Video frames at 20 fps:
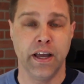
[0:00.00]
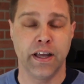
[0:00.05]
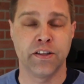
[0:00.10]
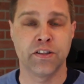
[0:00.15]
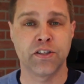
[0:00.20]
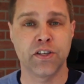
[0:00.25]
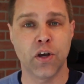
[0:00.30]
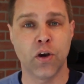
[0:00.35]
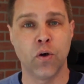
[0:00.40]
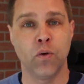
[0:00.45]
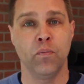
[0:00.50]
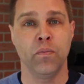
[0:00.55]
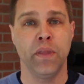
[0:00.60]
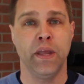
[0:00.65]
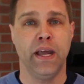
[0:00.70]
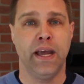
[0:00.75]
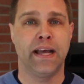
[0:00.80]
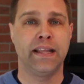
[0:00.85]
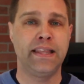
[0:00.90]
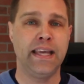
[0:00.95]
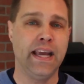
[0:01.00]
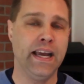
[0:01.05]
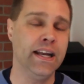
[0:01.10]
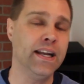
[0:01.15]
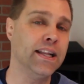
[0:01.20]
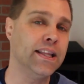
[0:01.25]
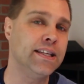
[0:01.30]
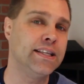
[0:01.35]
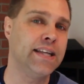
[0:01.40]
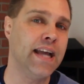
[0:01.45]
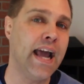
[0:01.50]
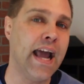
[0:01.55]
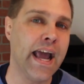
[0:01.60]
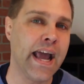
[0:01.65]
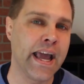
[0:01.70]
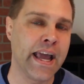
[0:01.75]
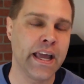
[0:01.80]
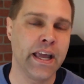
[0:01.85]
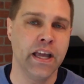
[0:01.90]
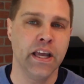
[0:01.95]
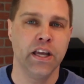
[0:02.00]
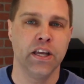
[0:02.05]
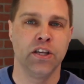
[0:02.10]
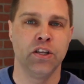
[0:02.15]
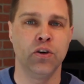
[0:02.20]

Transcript: And so at the end of the day,